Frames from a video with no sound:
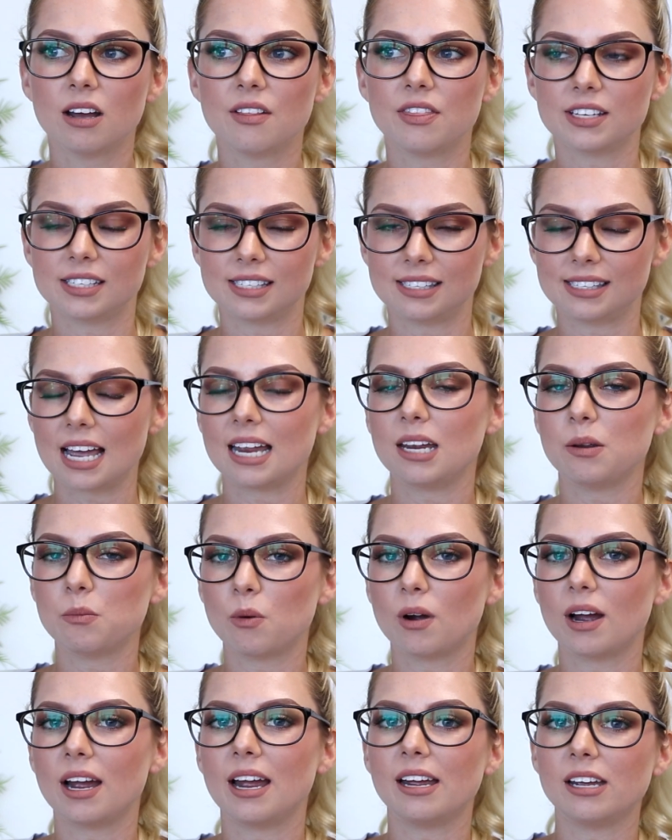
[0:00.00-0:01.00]
the
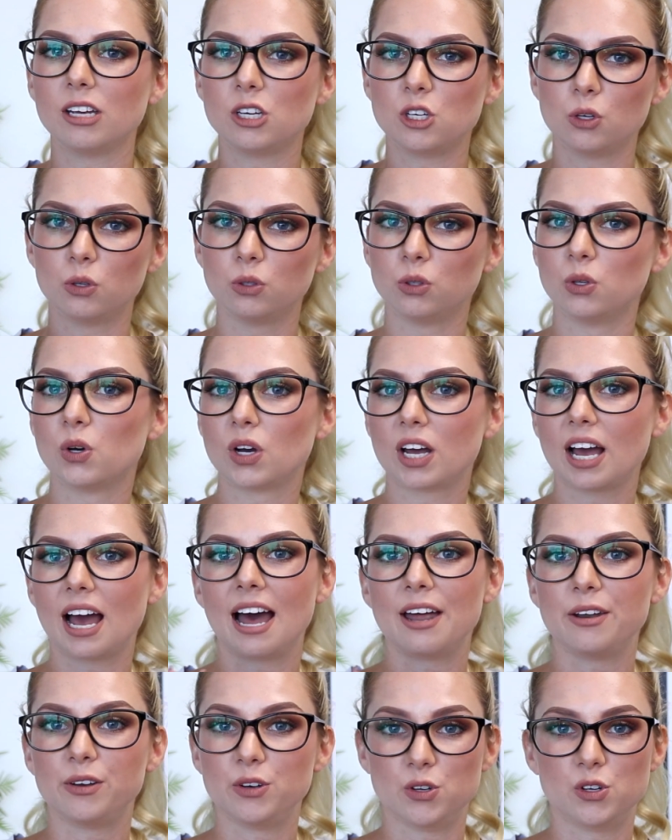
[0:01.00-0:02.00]
same way you look
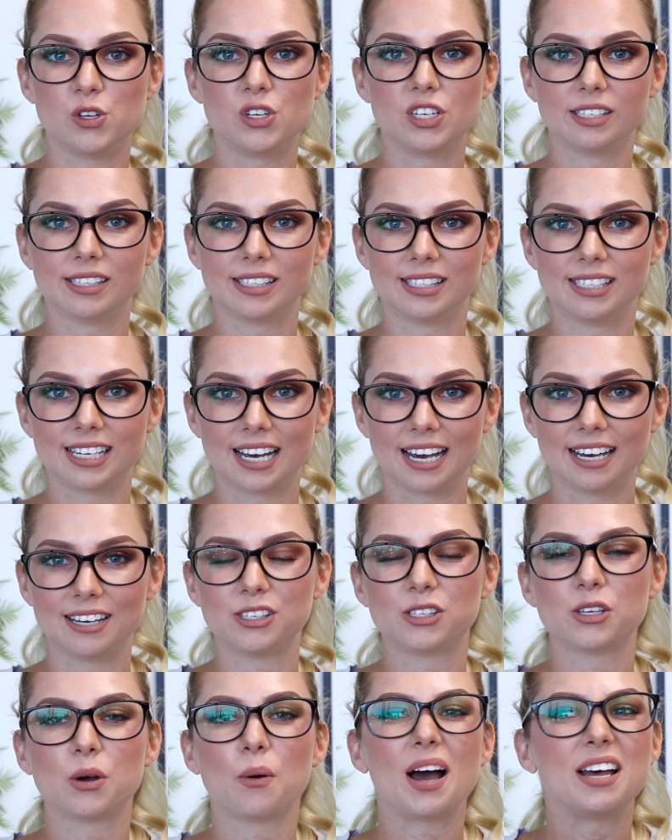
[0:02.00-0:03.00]
at New Year's Day.
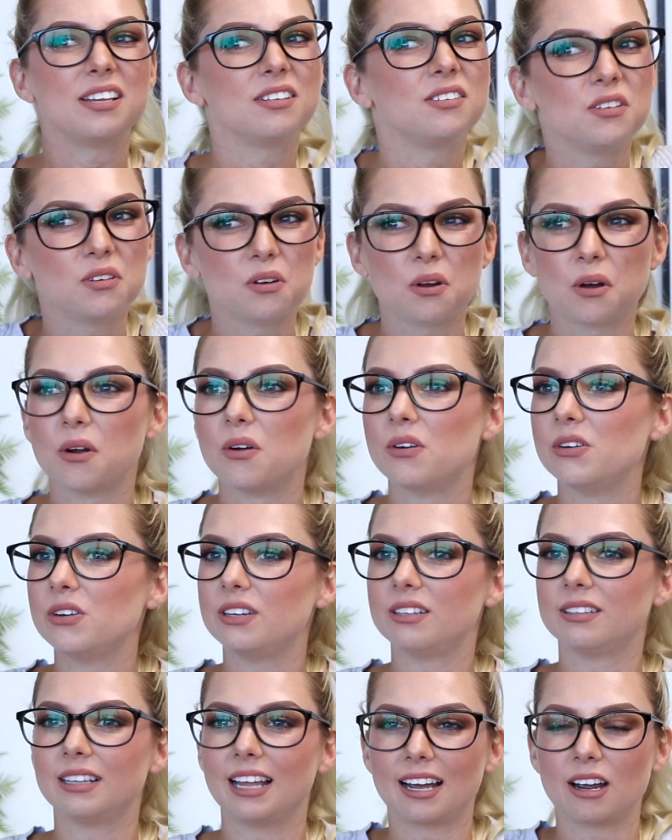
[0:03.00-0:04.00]
So as you know,
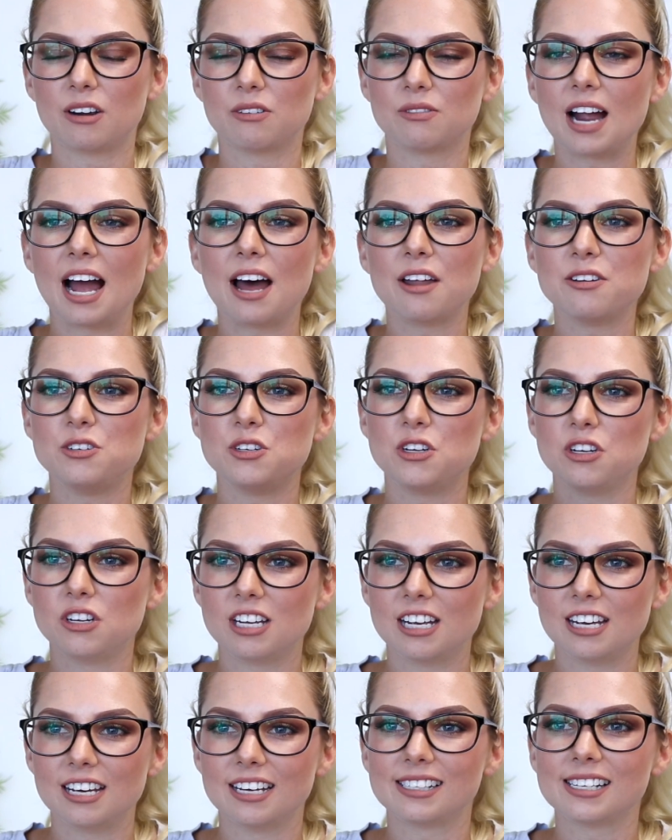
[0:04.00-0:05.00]
like around New
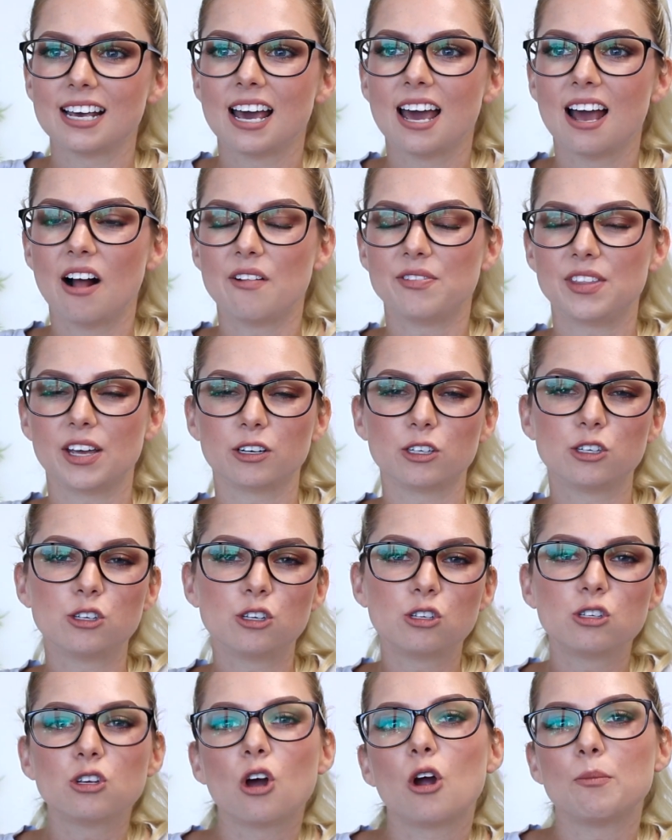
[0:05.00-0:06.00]
Year's, there's
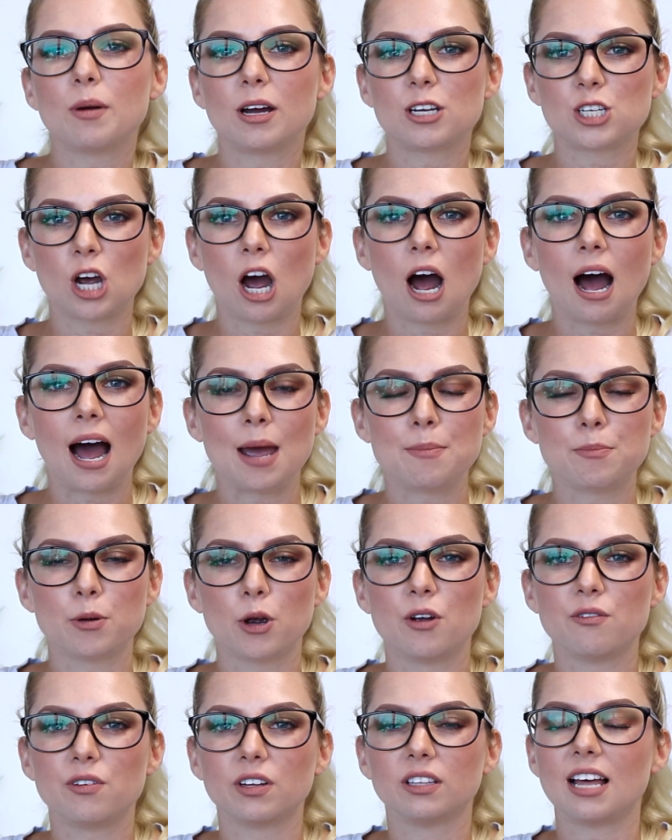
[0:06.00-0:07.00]
so much hype
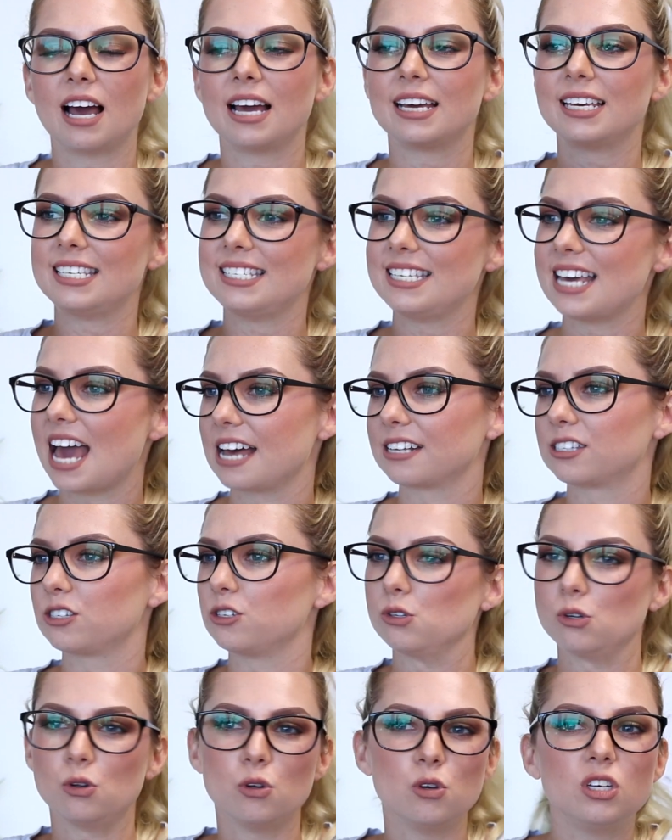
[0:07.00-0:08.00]
over like, yes, new